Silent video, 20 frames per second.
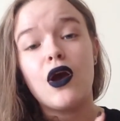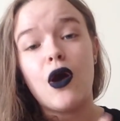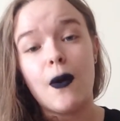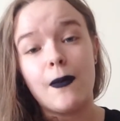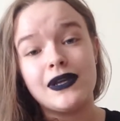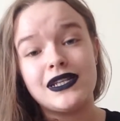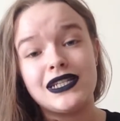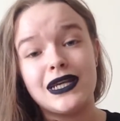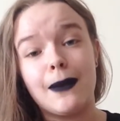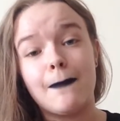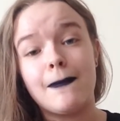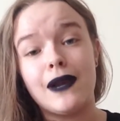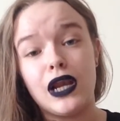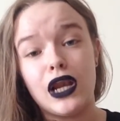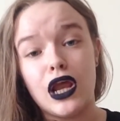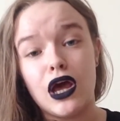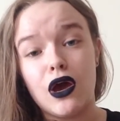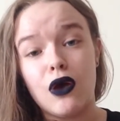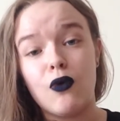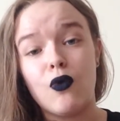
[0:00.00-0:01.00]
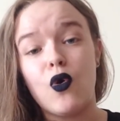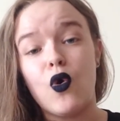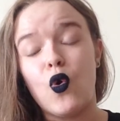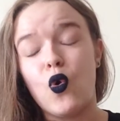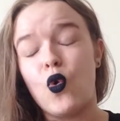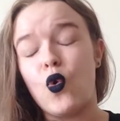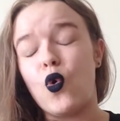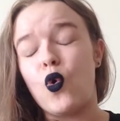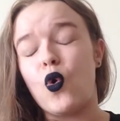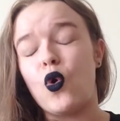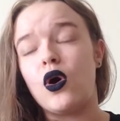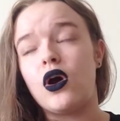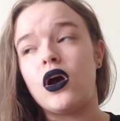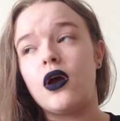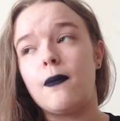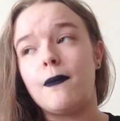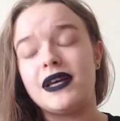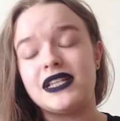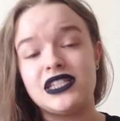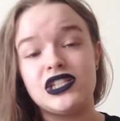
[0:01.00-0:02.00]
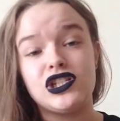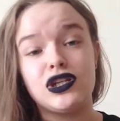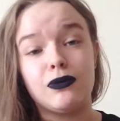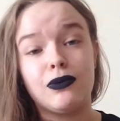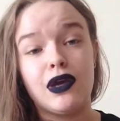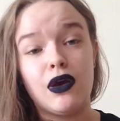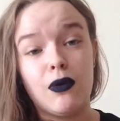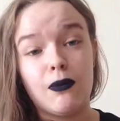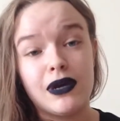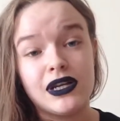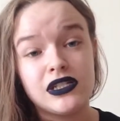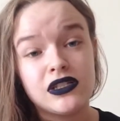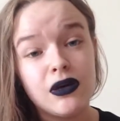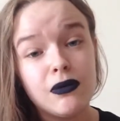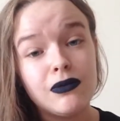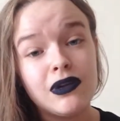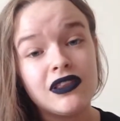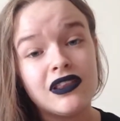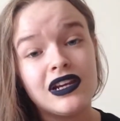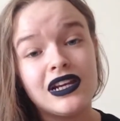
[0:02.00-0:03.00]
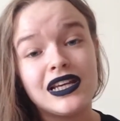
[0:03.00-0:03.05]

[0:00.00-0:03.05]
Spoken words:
commenting below or messaging me on my Tumblr.